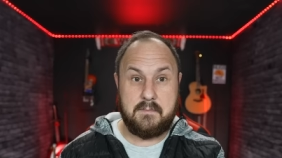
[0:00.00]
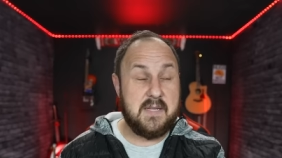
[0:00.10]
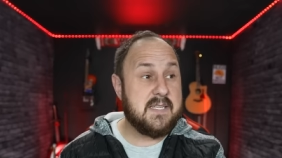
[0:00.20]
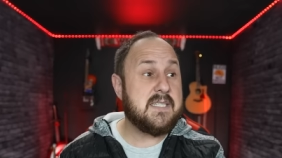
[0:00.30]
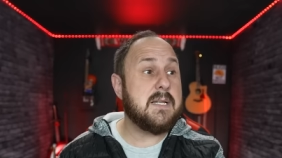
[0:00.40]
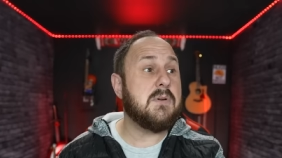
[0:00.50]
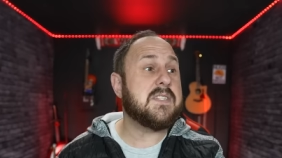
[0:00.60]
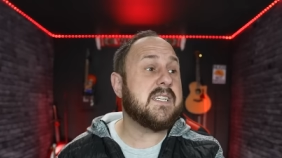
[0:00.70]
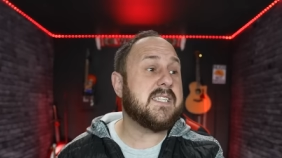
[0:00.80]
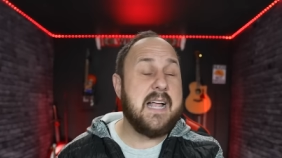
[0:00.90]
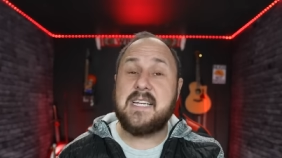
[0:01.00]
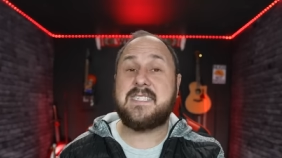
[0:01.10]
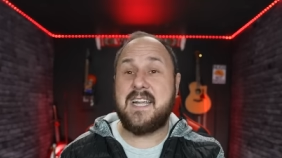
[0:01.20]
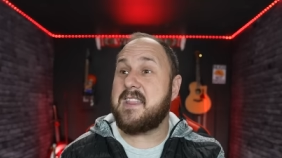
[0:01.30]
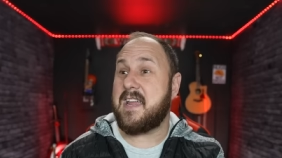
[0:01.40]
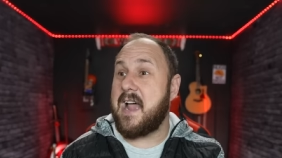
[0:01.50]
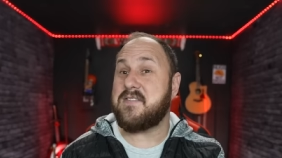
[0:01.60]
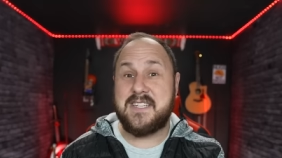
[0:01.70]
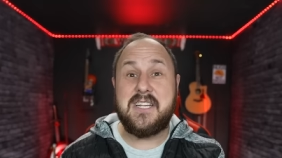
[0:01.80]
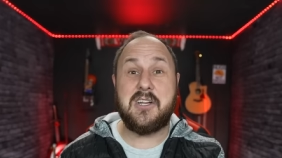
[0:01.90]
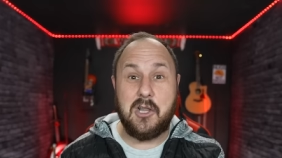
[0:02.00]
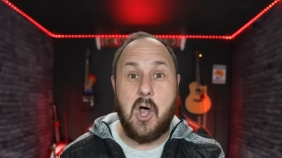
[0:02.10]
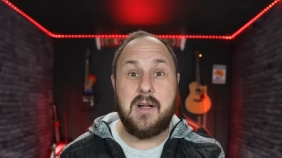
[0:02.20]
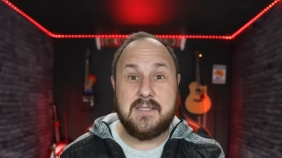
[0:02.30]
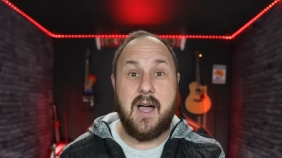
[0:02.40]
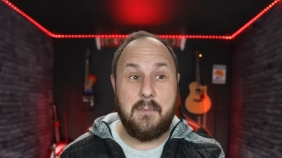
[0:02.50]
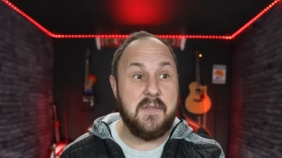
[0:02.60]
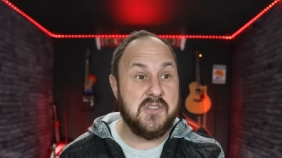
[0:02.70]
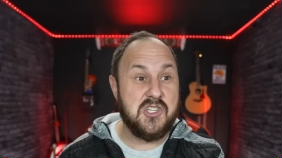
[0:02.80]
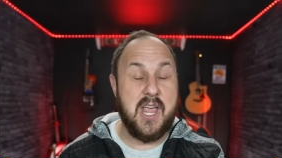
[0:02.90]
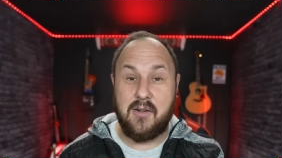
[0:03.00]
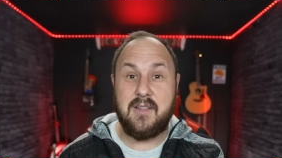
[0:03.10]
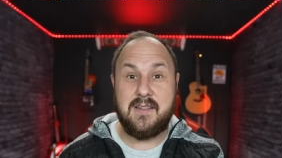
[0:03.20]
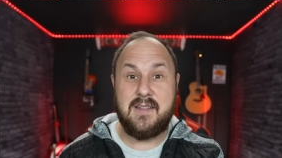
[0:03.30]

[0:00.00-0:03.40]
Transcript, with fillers: This is the most disgusting thing I've seen in a long time on this channel